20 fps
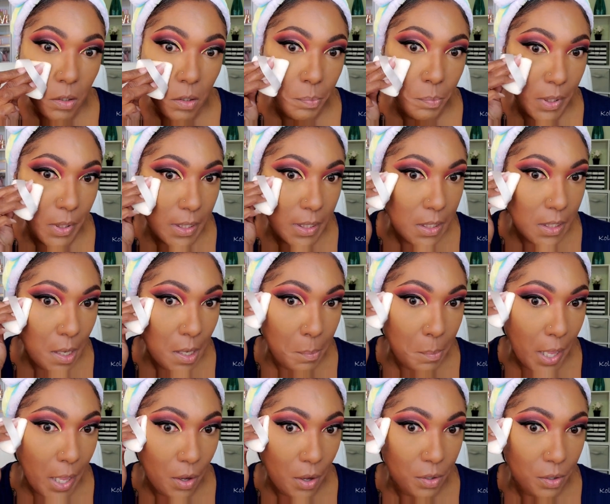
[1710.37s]
to place
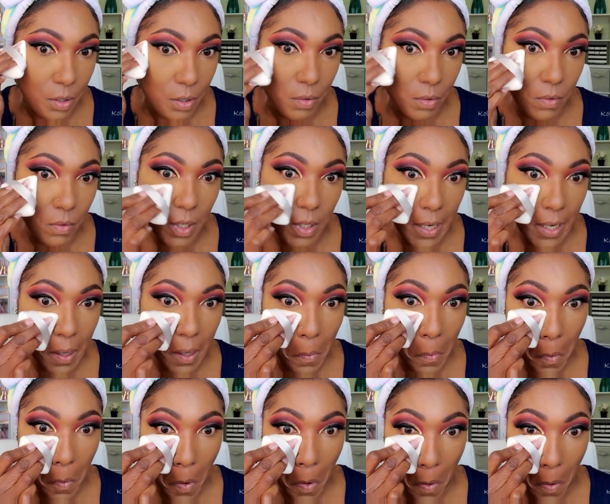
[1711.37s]
that powder
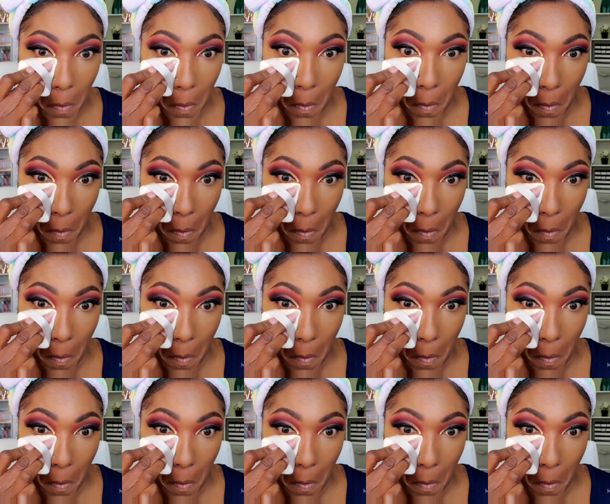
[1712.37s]
down.